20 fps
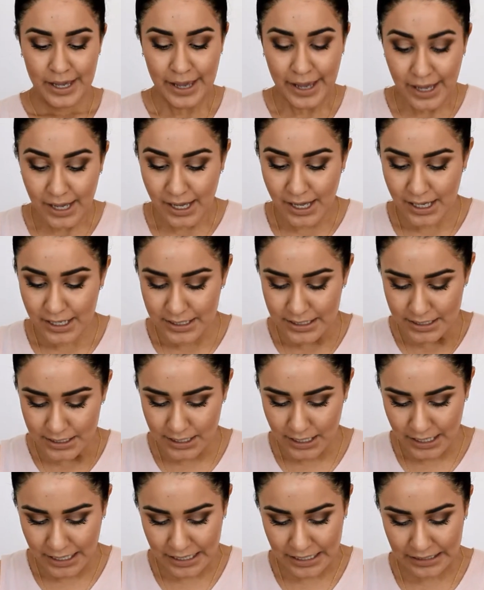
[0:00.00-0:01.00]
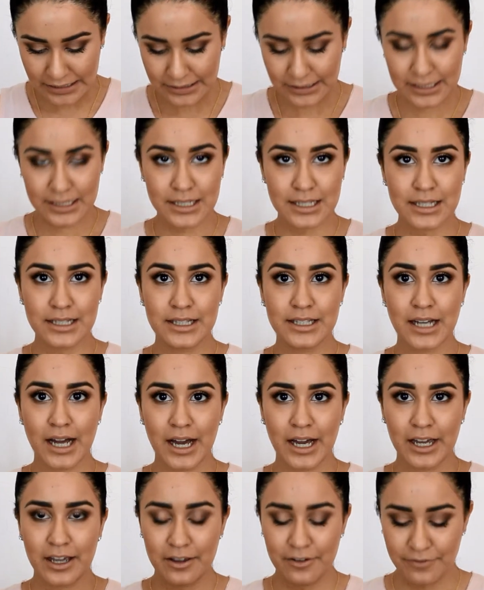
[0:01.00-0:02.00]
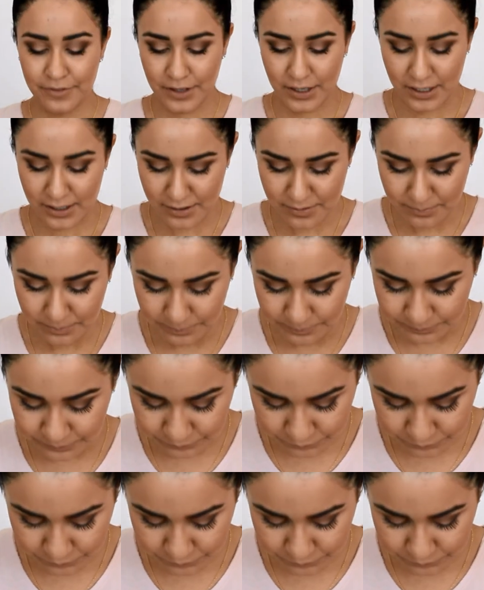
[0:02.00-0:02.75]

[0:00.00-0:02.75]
And let's dive in.